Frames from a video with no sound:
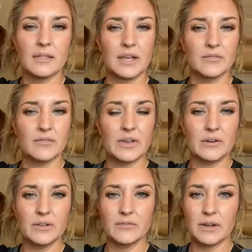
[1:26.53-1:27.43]
like a
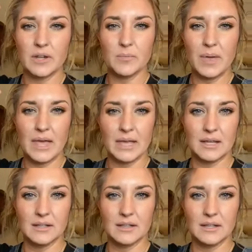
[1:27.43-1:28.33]
very, very
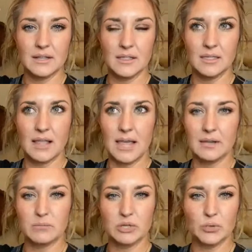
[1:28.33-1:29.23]
pale
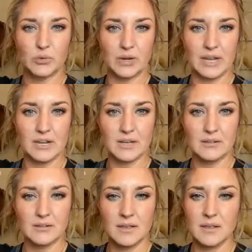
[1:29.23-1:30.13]
light blue green.
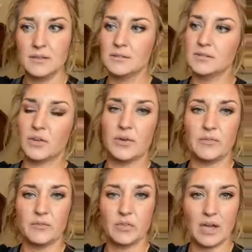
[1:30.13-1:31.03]
So
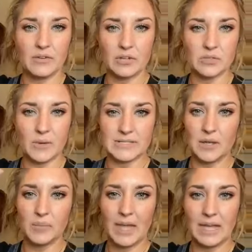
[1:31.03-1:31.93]
if you've ever used Wise
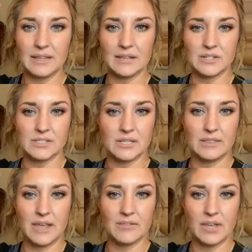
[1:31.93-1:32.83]
Owl paint,
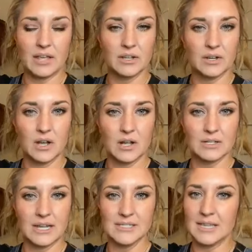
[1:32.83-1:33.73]
they have a color
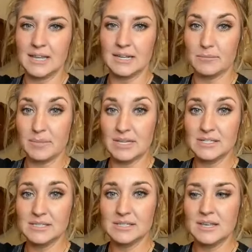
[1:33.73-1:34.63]
called Icelandic
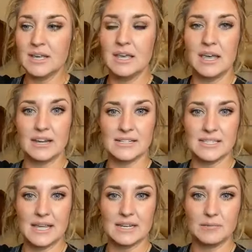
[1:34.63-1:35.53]
Mist, and
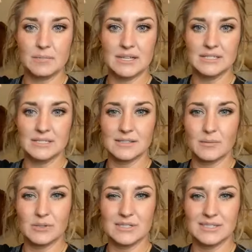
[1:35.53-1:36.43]
Icelandic Mist is
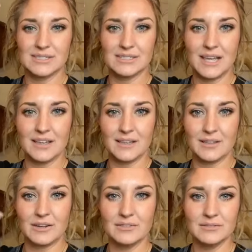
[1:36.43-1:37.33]
almost this exact
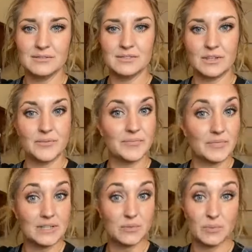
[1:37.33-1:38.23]
color. So
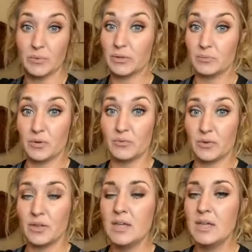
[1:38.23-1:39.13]
this would be really
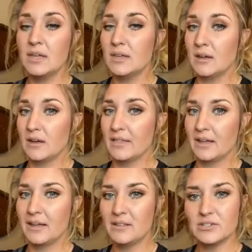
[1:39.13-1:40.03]
beautiful on
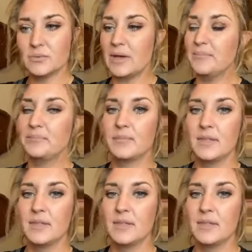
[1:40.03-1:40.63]
that color as well.